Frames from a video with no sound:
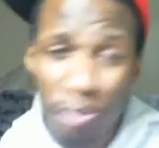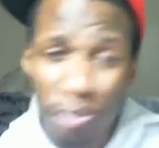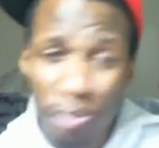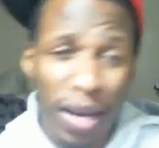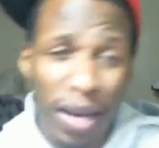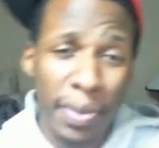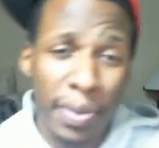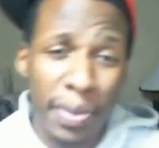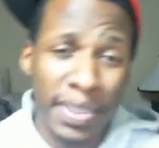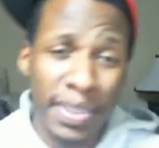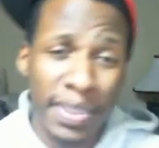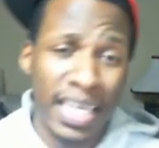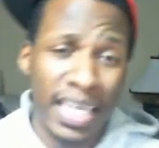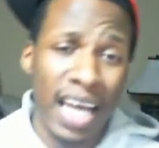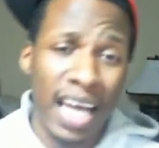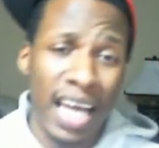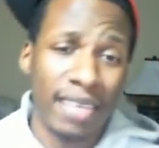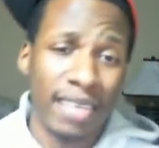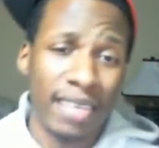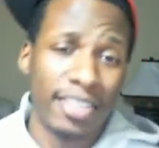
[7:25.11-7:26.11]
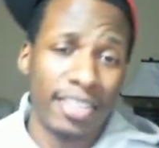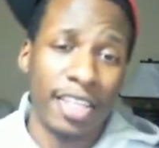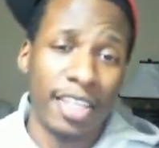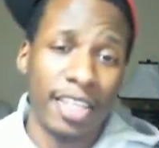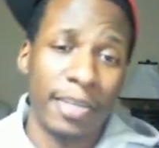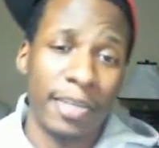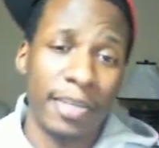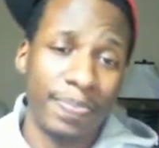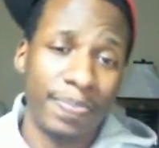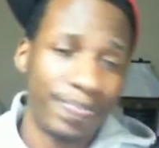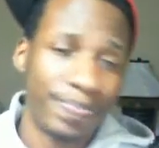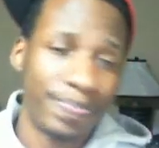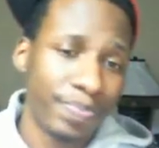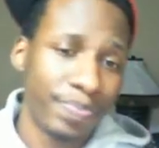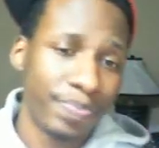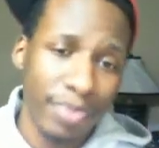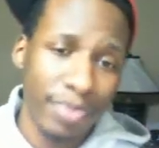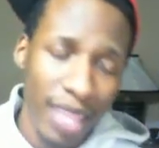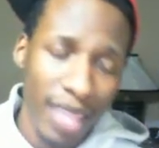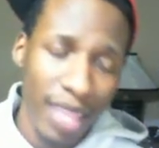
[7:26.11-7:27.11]
Probably not. So
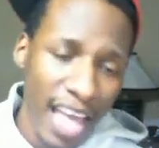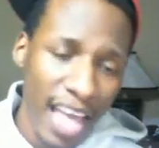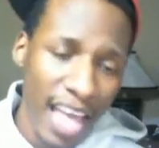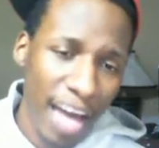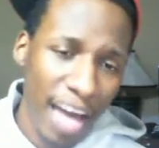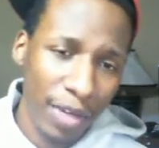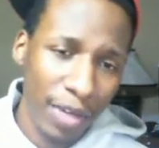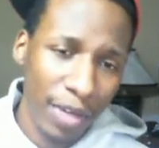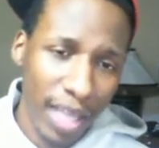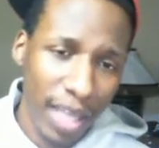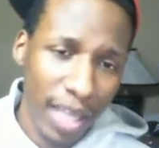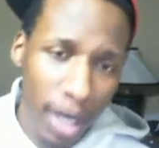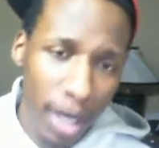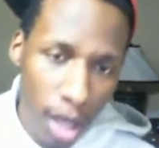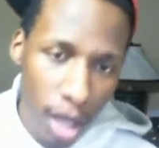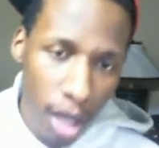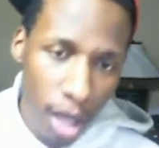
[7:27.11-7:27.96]
I don't really care.